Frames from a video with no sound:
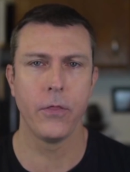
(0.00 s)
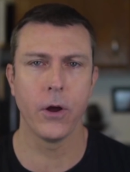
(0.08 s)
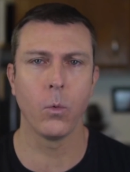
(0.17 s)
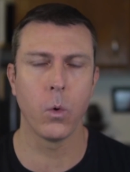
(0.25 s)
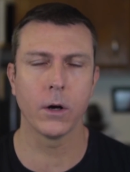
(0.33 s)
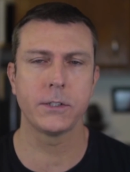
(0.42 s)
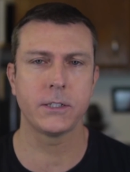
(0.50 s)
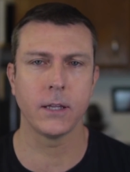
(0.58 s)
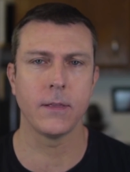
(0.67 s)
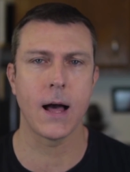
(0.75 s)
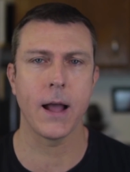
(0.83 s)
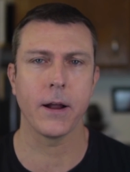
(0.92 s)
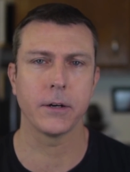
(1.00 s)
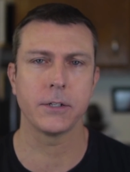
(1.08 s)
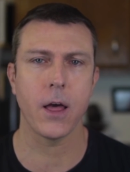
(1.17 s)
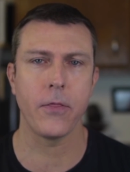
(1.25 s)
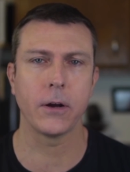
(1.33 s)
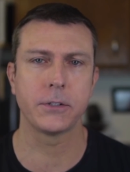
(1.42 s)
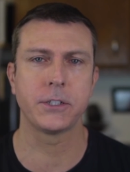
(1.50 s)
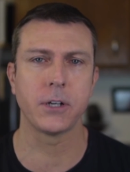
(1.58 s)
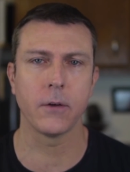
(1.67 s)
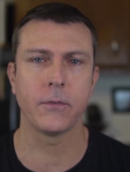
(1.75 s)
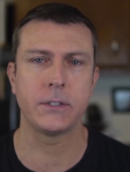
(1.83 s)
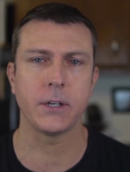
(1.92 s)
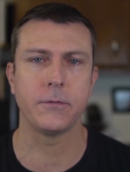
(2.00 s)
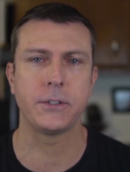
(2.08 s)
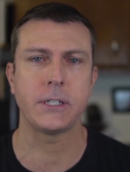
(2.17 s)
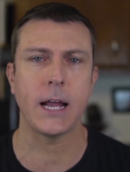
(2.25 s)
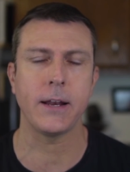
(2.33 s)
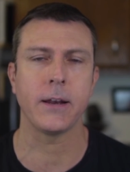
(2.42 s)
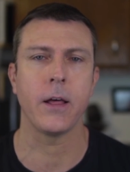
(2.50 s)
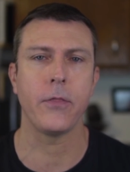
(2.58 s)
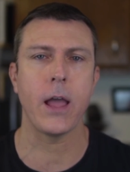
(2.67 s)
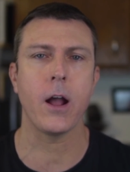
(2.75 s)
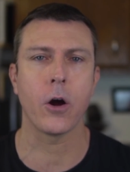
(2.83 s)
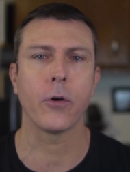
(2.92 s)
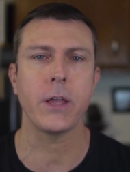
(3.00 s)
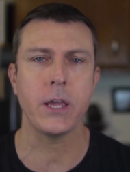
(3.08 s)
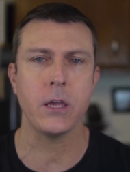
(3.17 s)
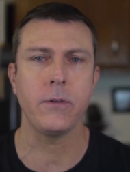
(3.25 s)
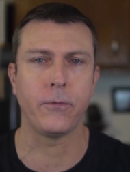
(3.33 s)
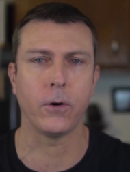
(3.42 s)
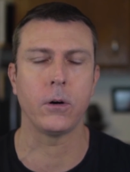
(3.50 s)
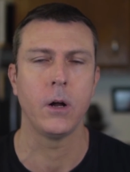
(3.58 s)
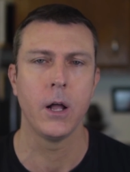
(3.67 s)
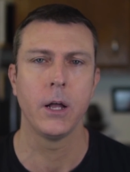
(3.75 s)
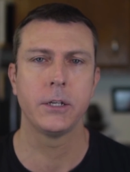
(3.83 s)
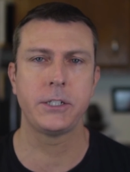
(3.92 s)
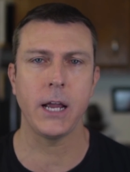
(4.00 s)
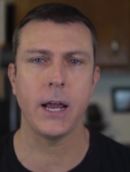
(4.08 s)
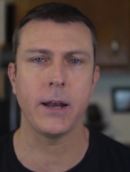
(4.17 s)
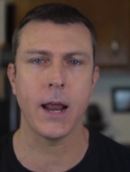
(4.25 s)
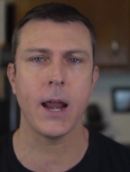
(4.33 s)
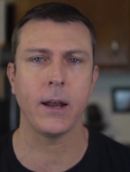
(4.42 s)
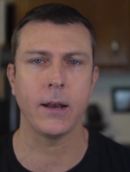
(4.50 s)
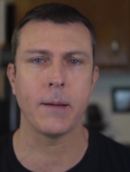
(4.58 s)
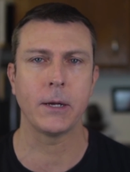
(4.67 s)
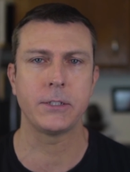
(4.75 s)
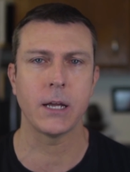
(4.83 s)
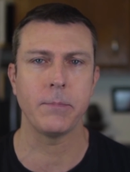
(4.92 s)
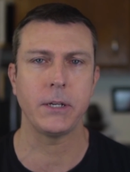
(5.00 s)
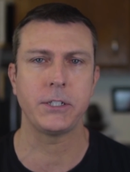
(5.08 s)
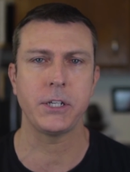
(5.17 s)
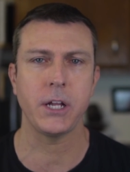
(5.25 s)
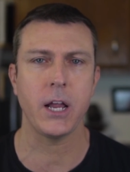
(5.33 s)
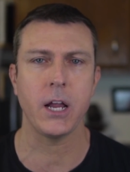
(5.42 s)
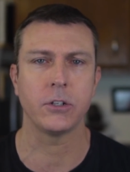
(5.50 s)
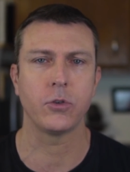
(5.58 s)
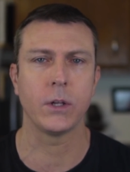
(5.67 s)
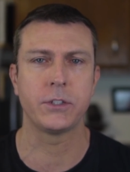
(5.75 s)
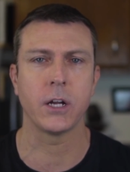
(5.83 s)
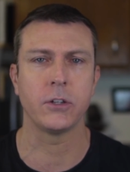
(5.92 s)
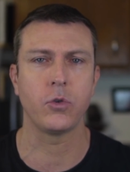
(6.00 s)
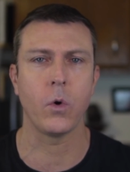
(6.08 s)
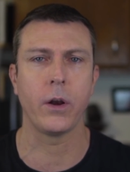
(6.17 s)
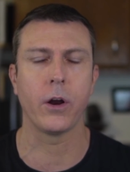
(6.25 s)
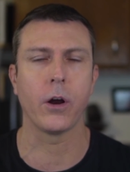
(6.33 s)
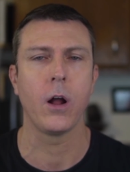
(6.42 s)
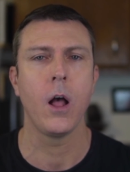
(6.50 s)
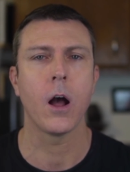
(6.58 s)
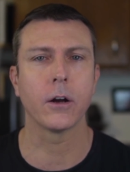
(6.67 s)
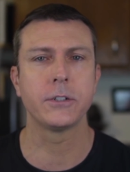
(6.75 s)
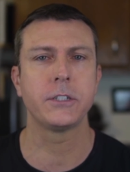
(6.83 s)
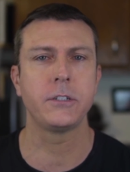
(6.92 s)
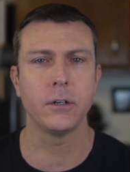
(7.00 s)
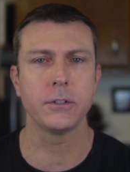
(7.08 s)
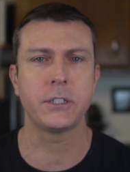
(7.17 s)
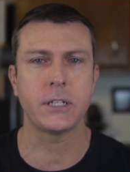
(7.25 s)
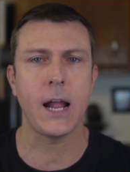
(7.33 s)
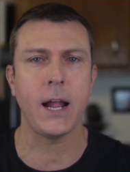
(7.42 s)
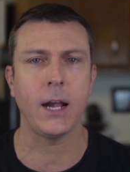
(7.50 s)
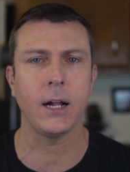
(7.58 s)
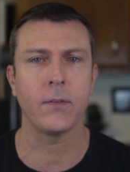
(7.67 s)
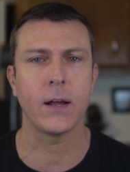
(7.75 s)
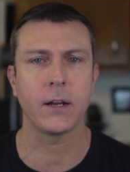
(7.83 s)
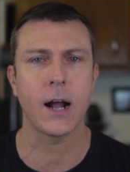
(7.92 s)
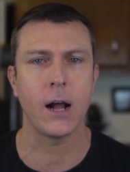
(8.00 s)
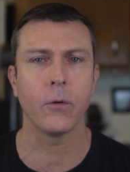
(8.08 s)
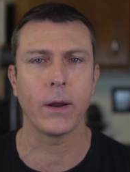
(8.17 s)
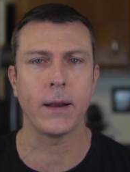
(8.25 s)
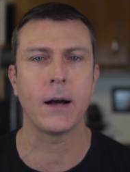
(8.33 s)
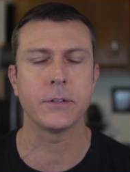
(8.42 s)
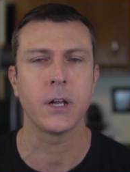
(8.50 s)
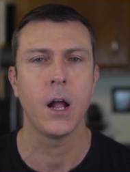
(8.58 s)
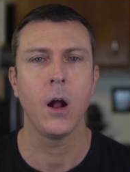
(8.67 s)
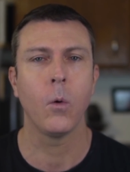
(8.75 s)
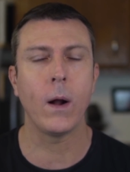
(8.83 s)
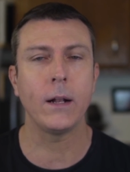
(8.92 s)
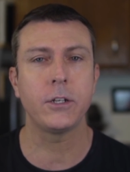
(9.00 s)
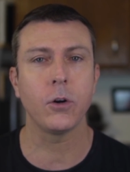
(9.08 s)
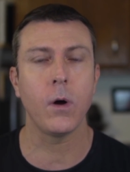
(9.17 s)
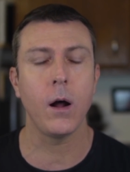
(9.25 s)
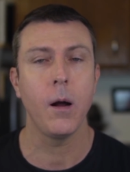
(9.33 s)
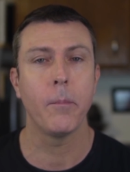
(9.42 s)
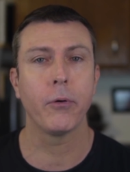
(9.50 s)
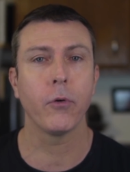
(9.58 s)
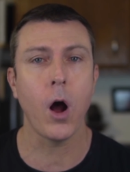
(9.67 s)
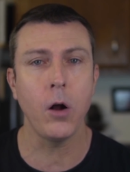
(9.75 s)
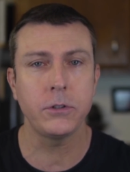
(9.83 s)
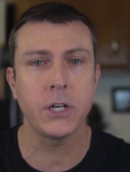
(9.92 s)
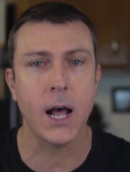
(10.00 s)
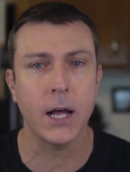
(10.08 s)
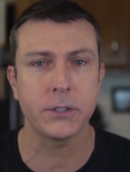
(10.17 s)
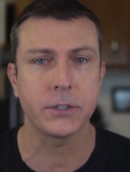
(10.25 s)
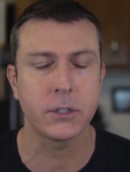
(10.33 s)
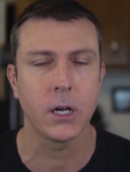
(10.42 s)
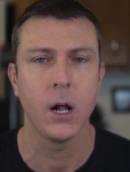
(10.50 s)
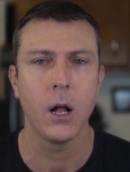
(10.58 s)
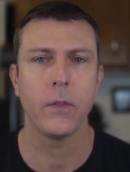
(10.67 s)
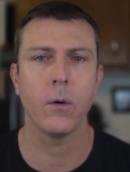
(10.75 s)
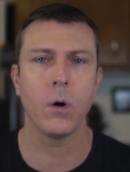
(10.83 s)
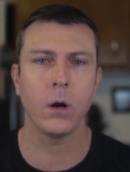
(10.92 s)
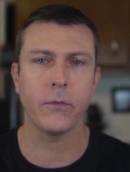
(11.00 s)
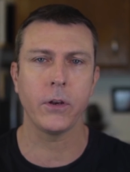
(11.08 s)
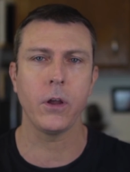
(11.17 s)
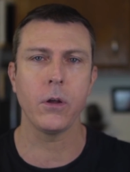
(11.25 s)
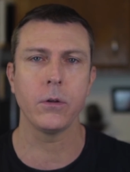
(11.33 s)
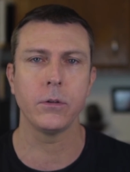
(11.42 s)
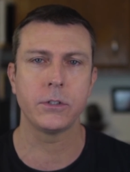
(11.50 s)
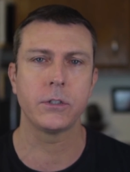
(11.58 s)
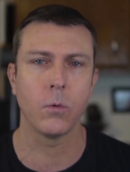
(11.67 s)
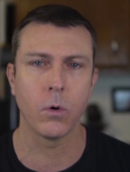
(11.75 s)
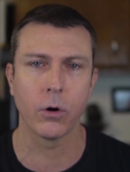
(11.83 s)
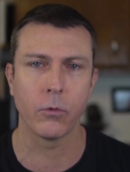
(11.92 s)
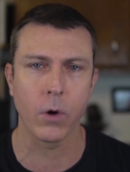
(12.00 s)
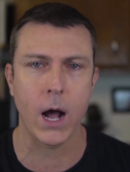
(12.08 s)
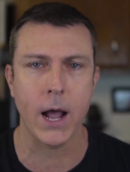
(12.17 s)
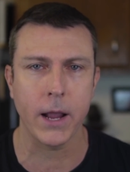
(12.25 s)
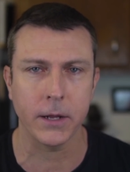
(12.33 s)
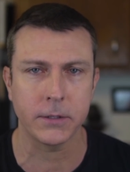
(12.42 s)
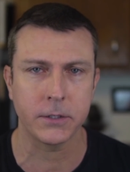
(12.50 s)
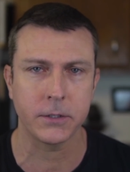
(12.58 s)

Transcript: worse than liars, they're servants of Satan, they are evil. CNN and MSNBC and Twits on Twitter are still saying that Kyle Rittenhouse went to a protest they won't even use the word riot.